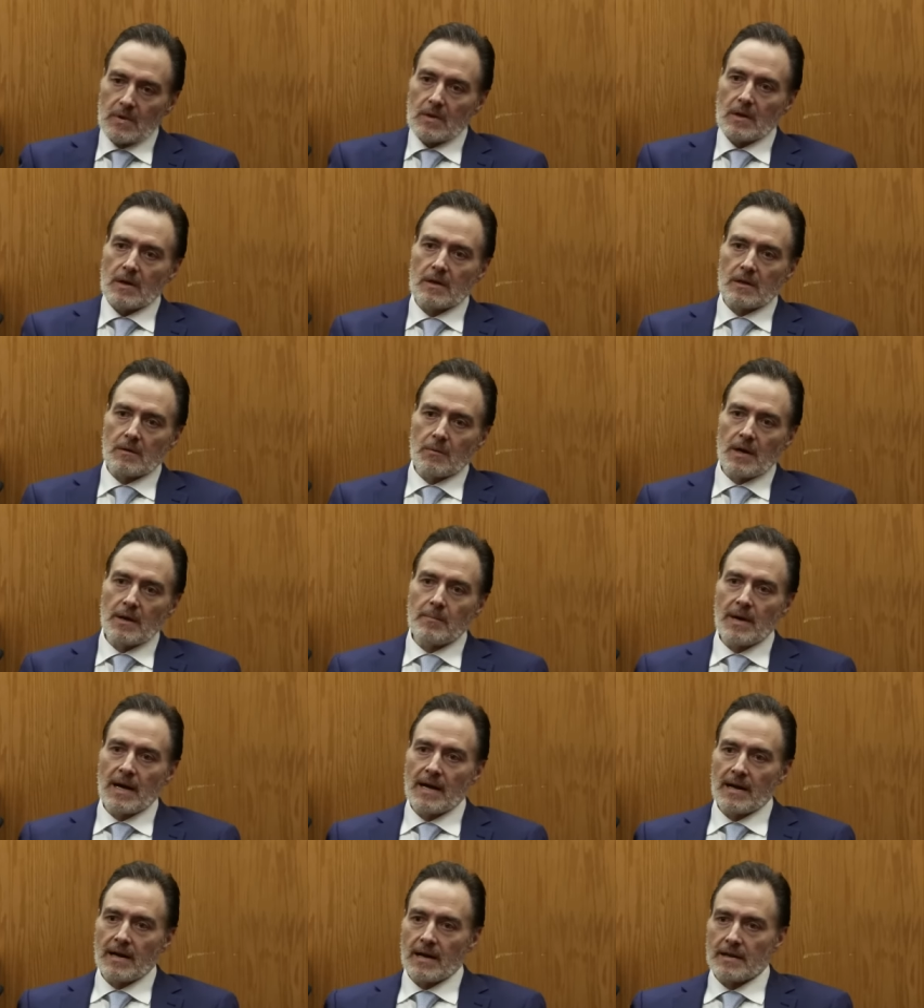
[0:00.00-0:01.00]
on the way
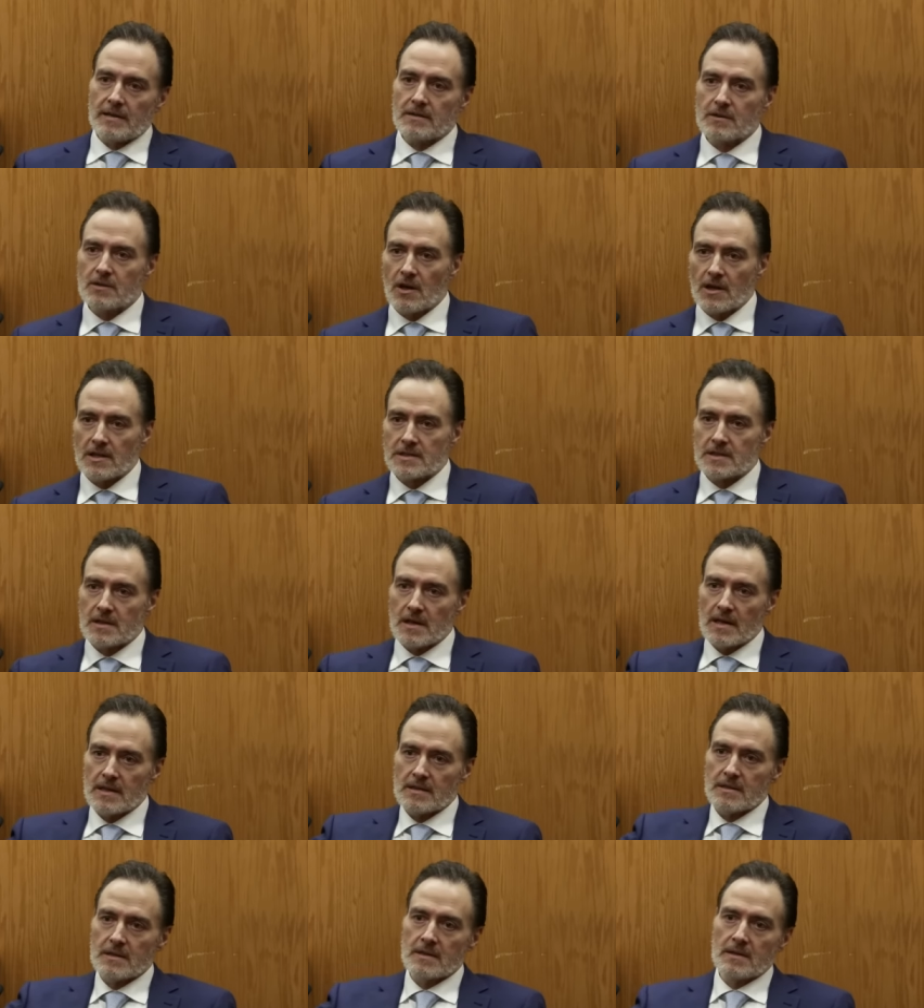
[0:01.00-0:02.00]
back, I tossed it
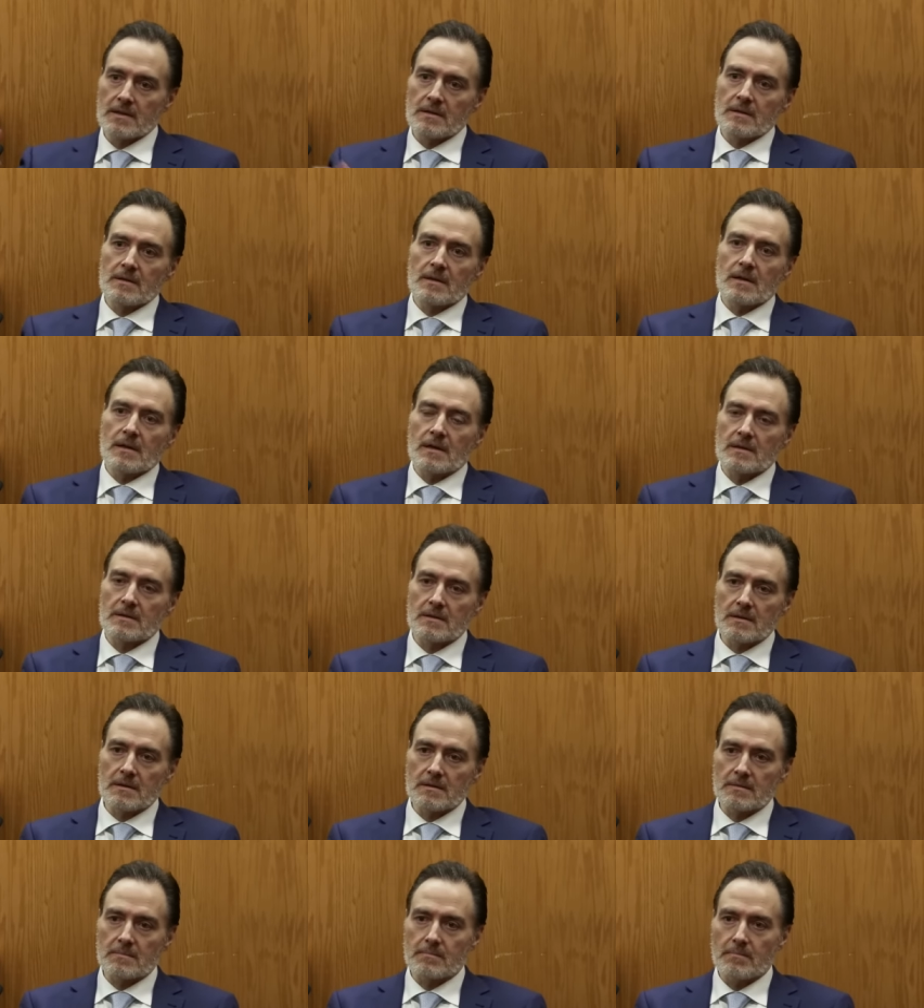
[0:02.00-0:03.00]
on the, on
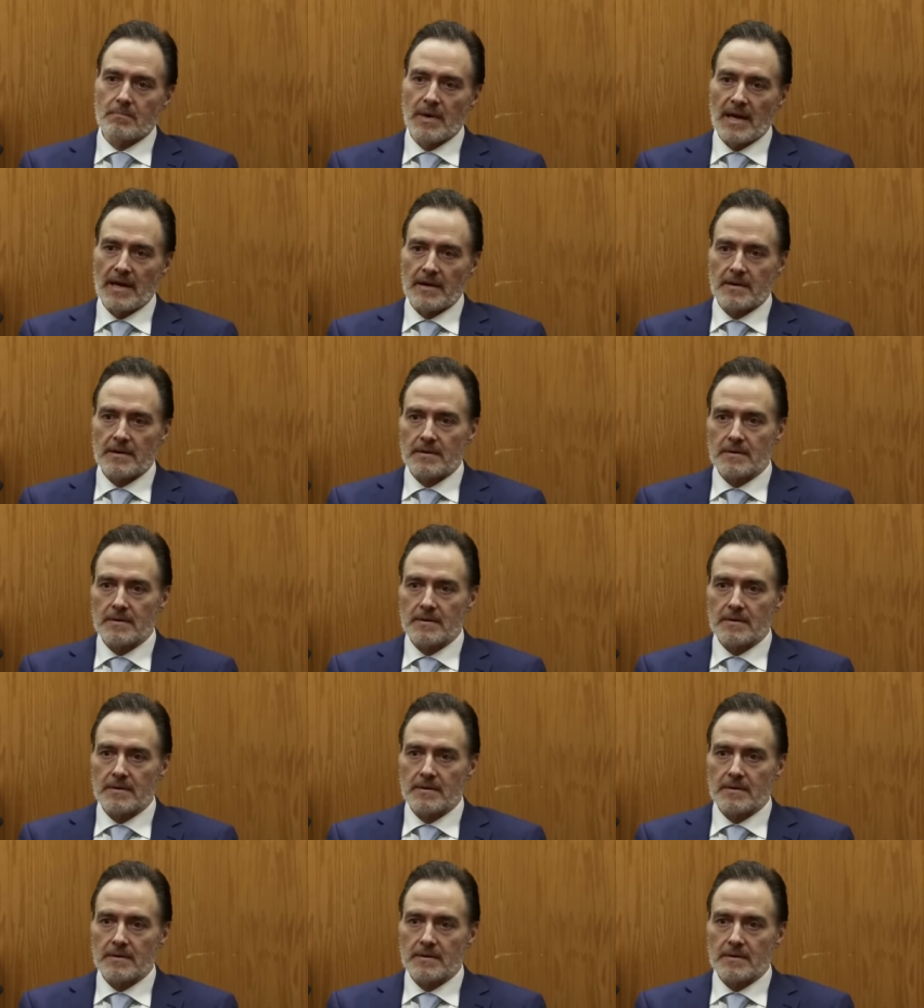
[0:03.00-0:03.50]
the bank.